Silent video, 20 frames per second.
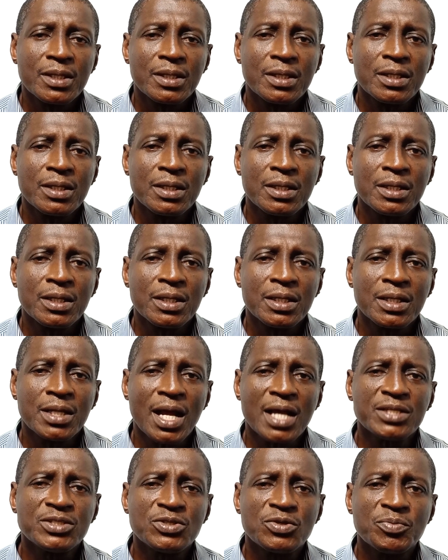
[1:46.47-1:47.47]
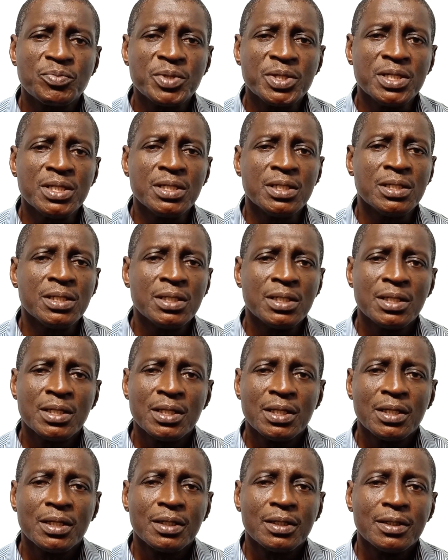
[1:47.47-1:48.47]
It has to be,
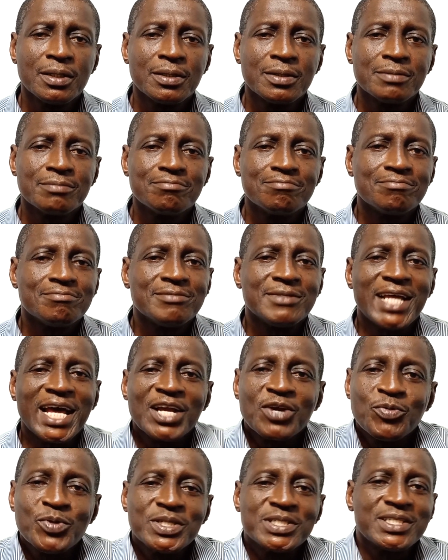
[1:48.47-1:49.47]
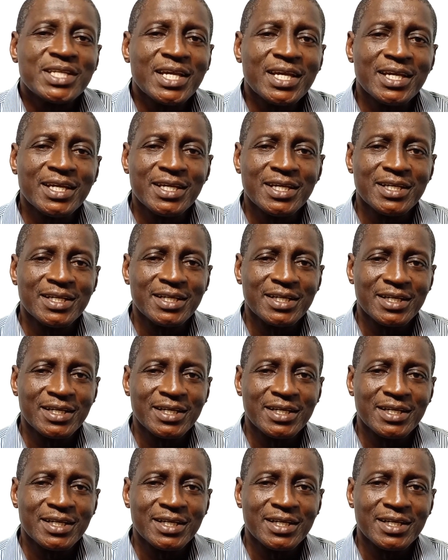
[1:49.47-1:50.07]
like we say,